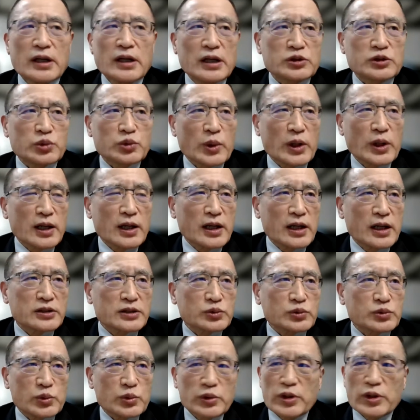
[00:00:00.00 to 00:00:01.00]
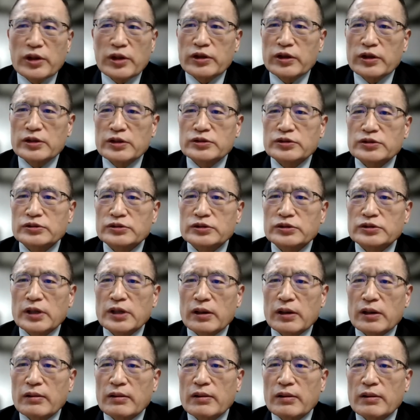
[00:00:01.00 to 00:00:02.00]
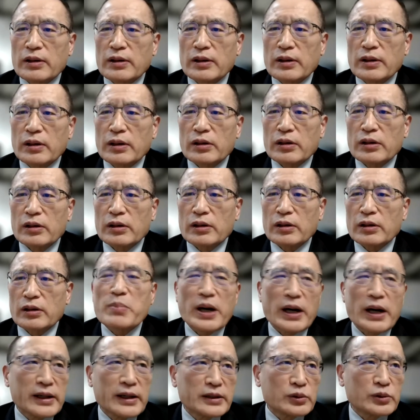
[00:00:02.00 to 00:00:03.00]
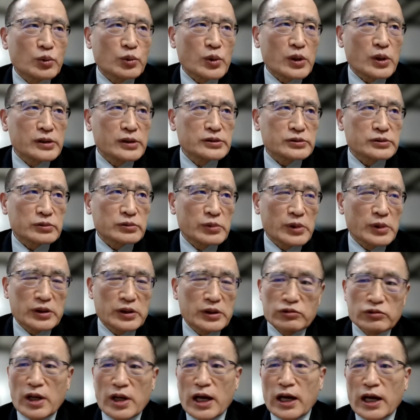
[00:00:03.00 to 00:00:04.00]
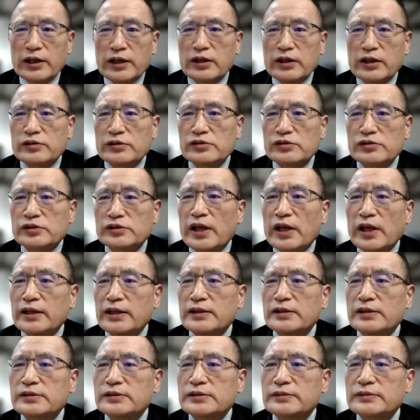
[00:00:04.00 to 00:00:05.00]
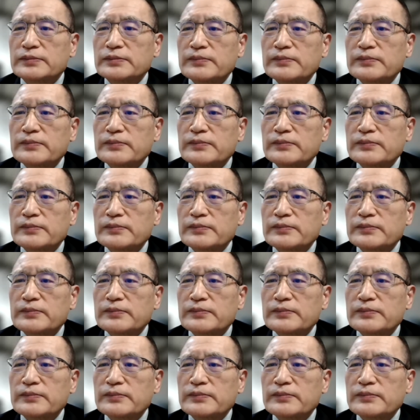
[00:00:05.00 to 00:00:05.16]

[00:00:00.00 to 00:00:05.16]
as well as with its uh, uh, combined ones with the United States.